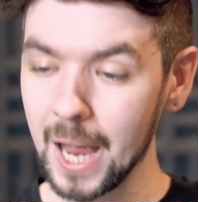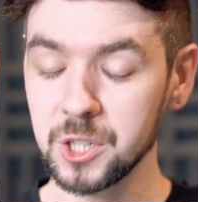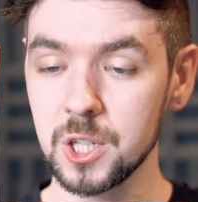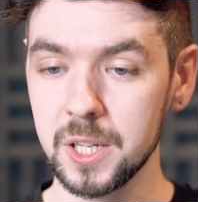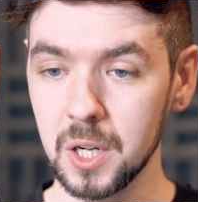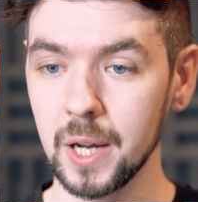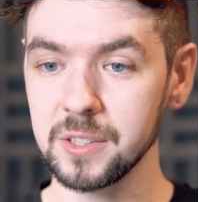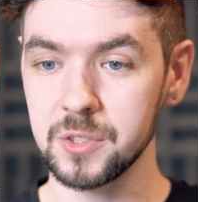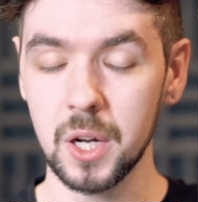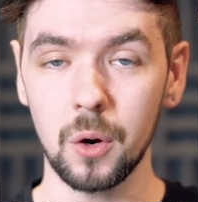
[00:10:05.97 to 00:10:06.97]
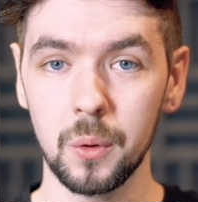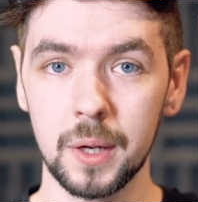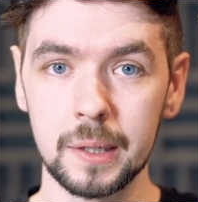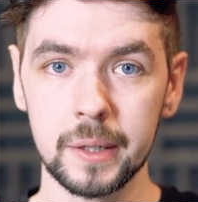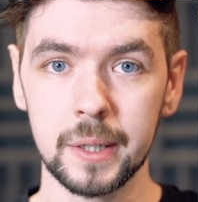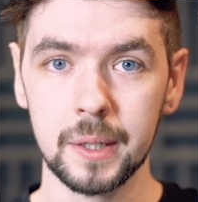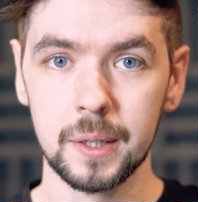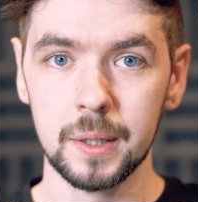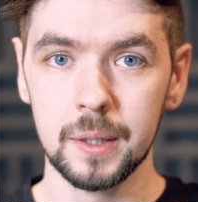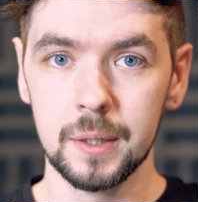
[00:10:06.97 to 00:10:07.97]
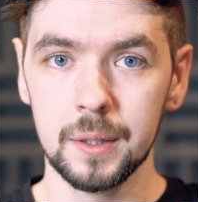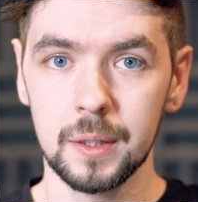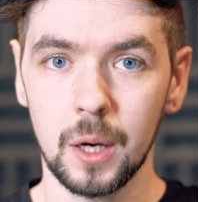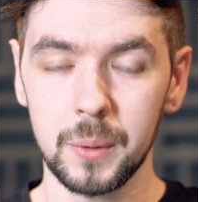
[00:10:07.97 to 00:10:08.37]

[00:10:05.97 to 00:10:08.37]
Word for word: Actually, guys, no. I